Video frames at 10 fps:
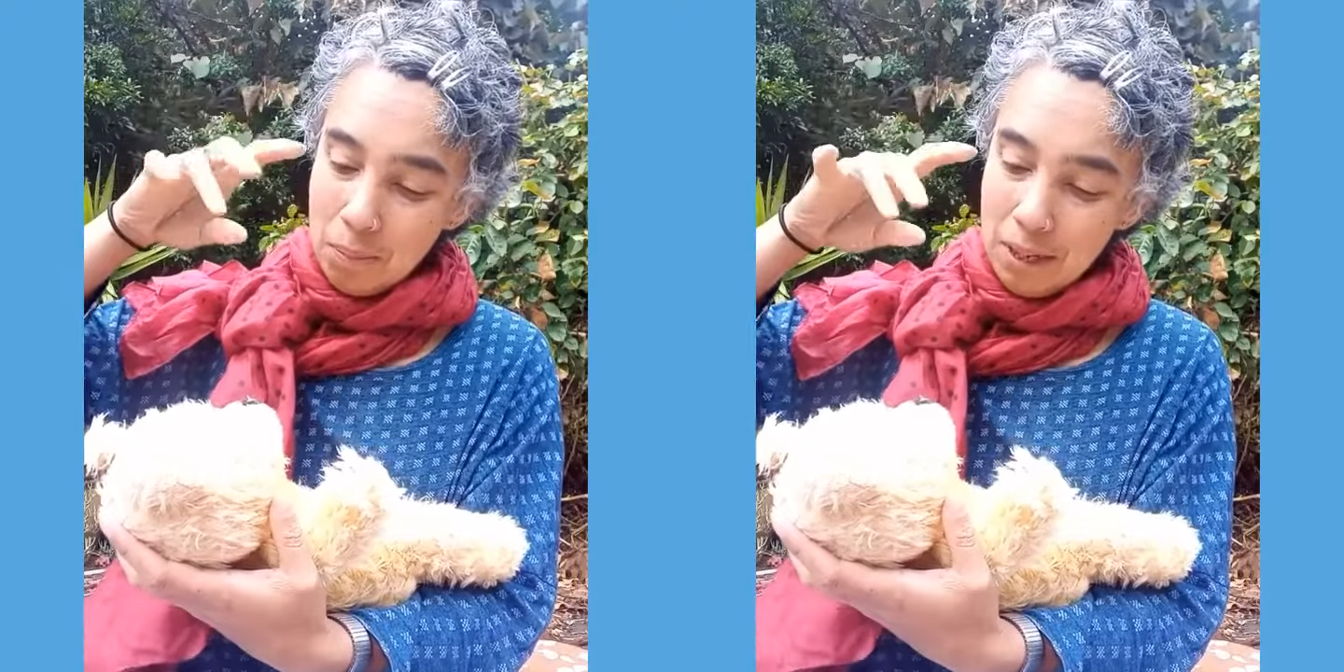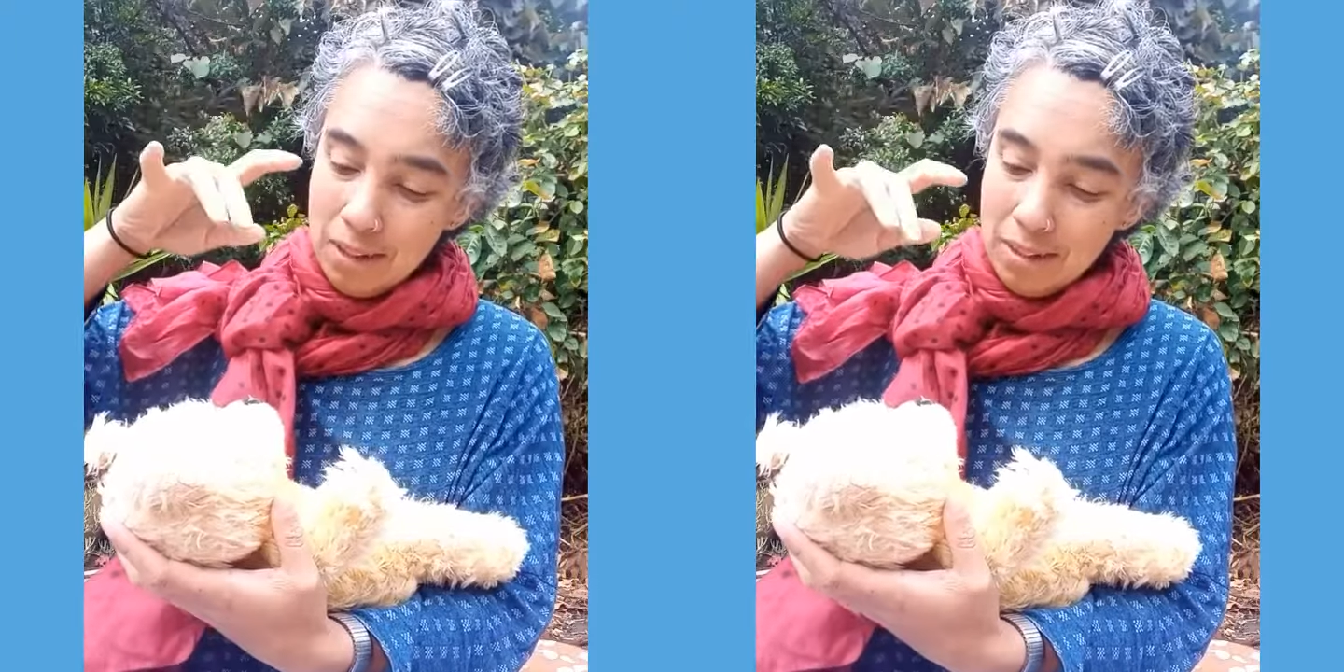
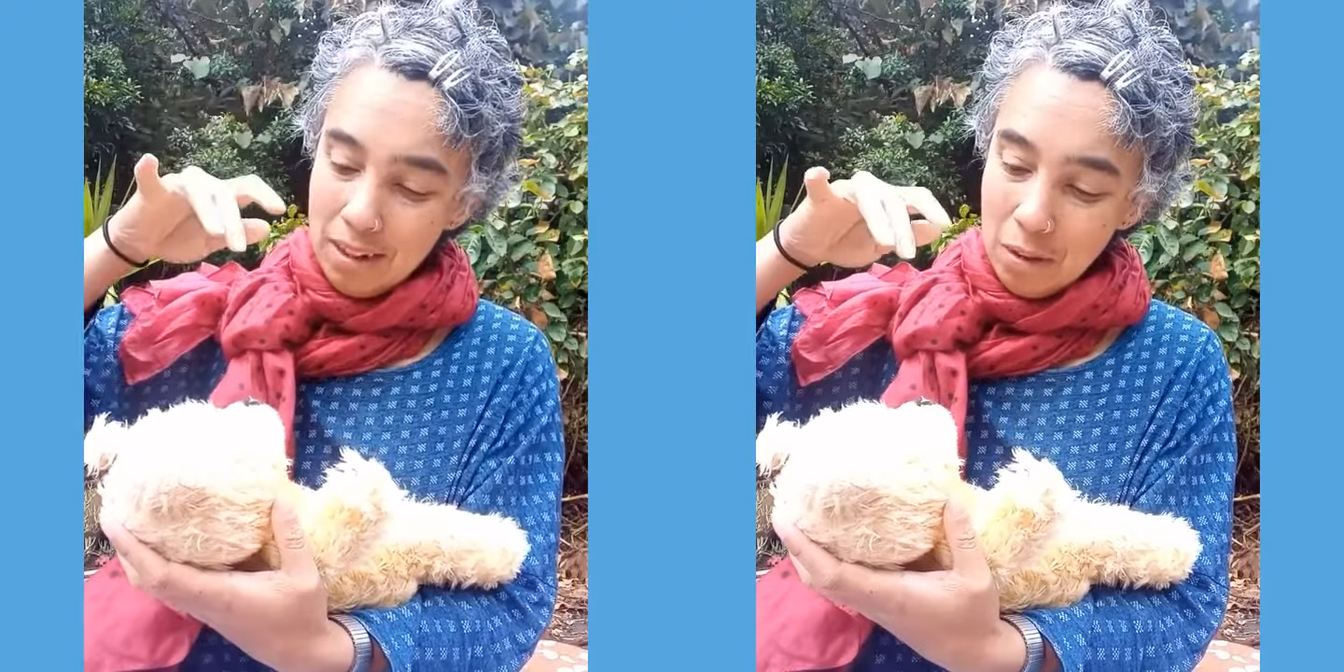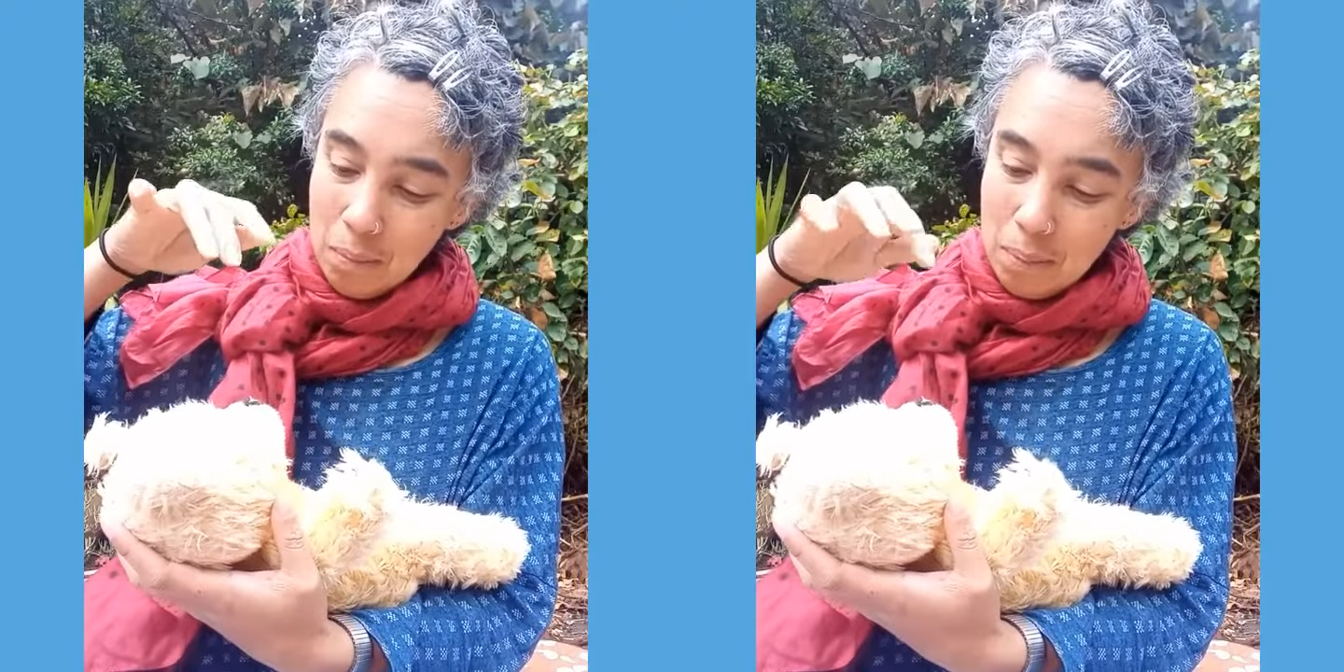
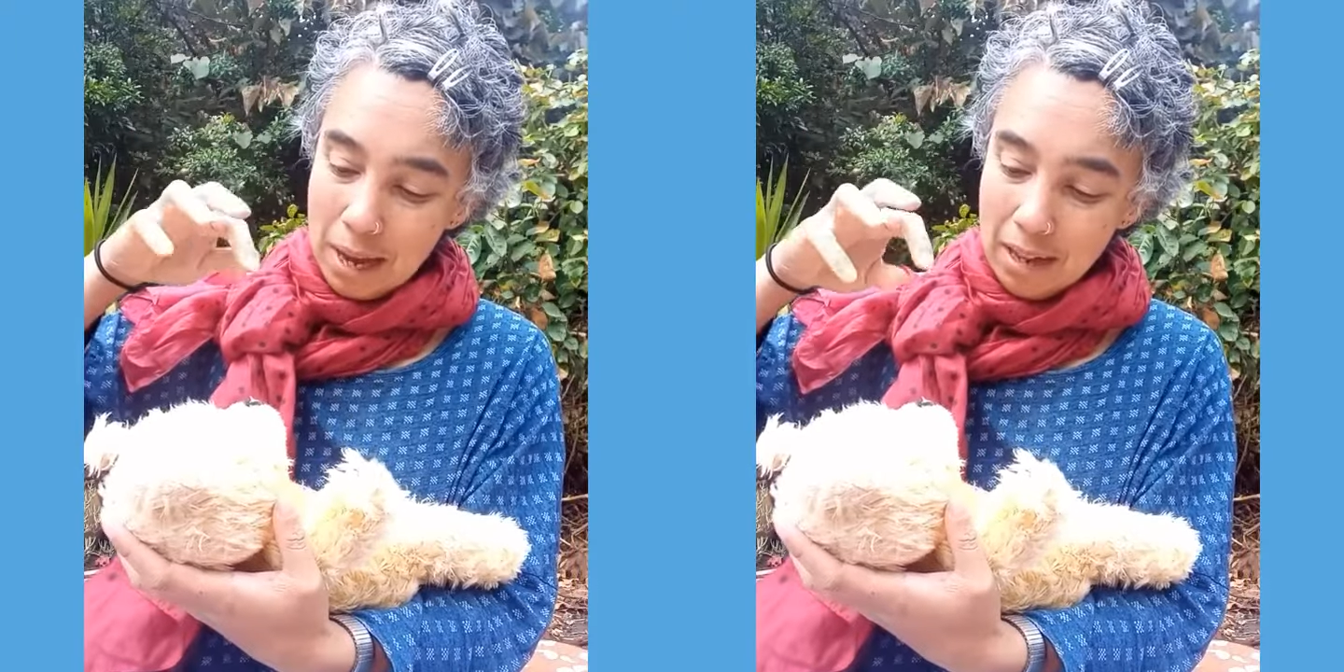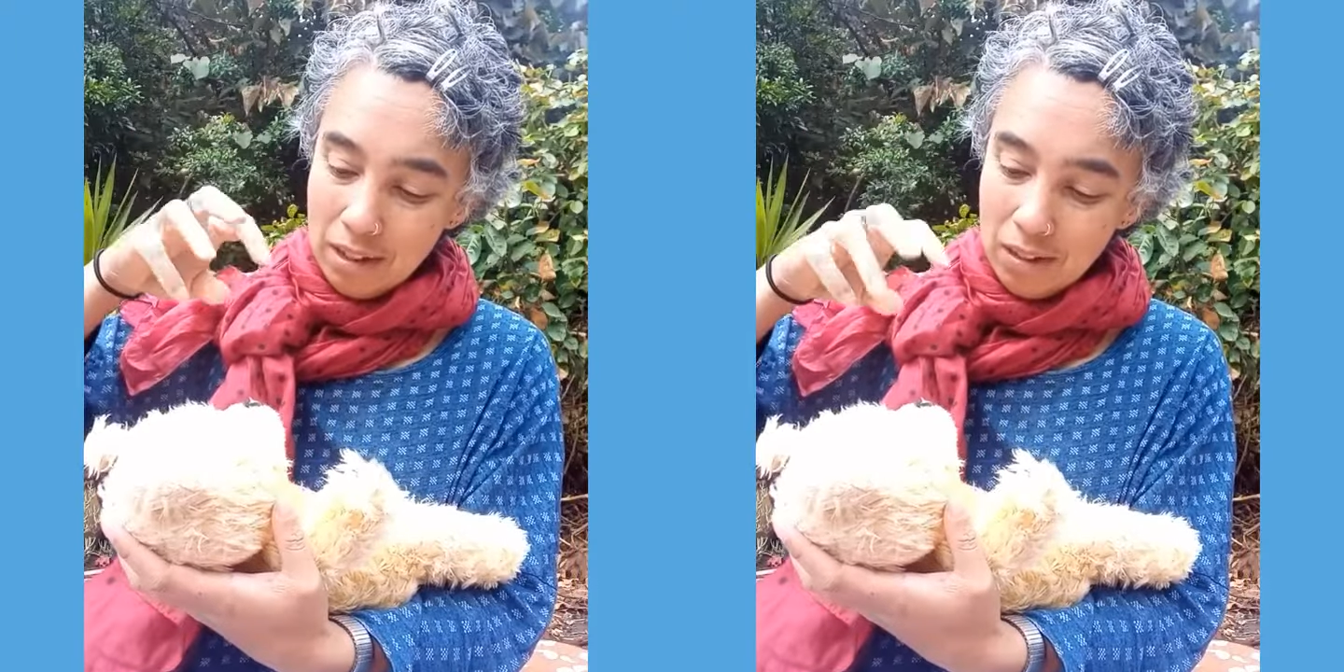pitter
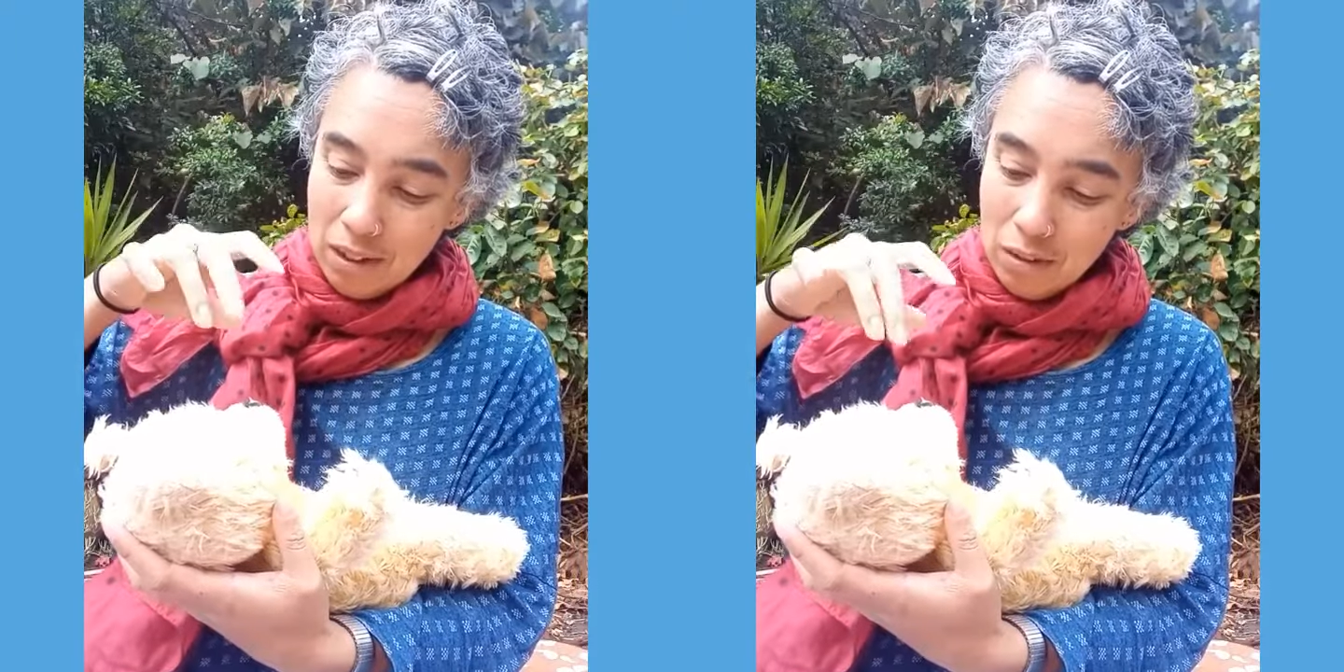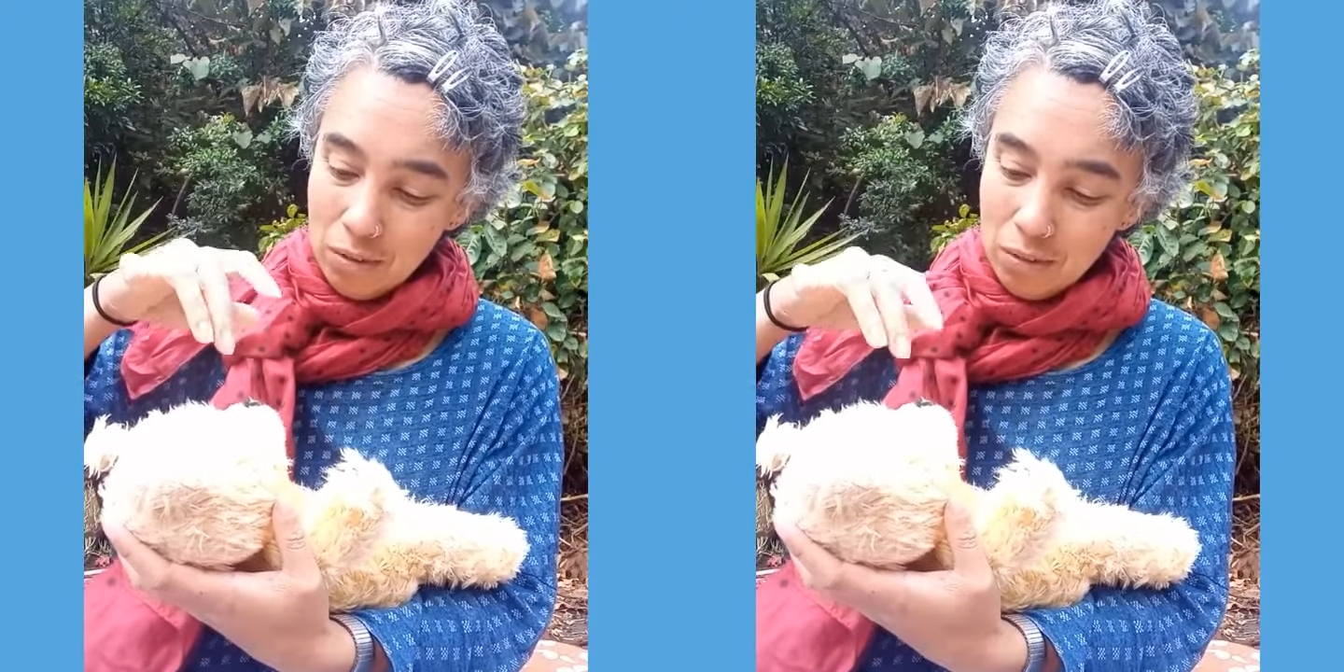
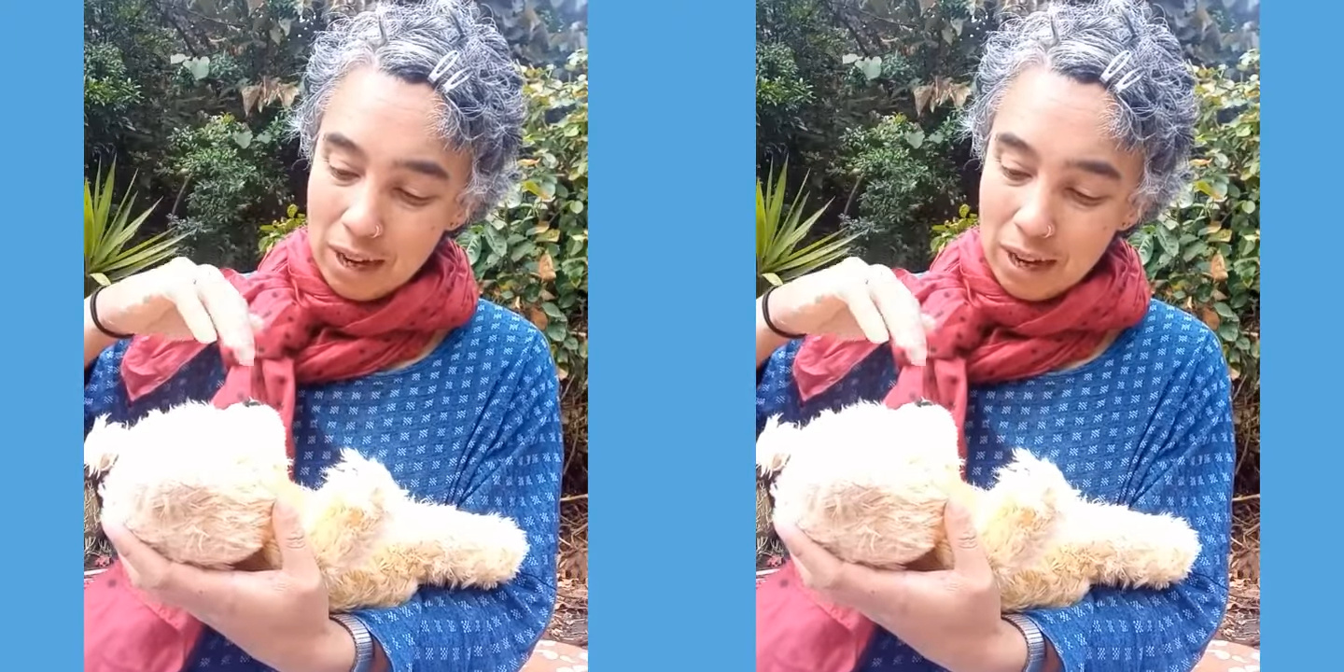patter,